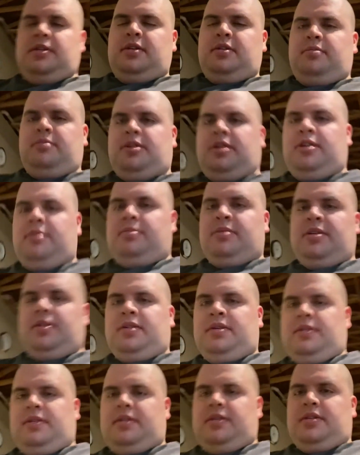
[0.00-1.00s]

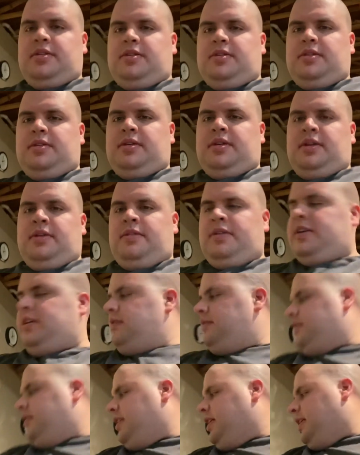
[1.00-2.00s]
gonna get rid
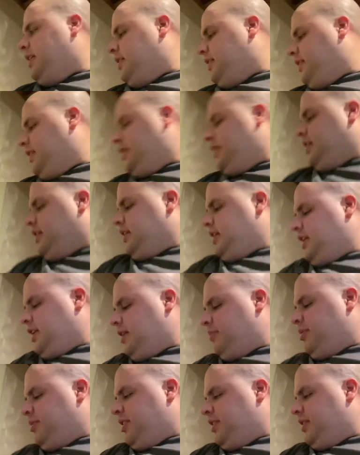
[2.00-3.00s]
of that
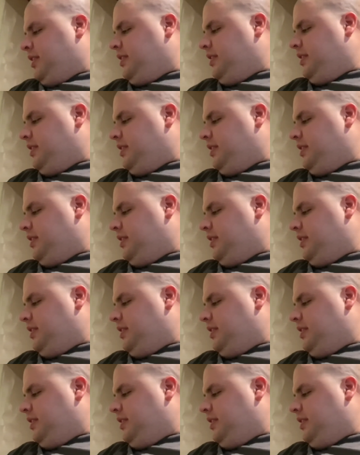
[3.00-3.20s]
copy.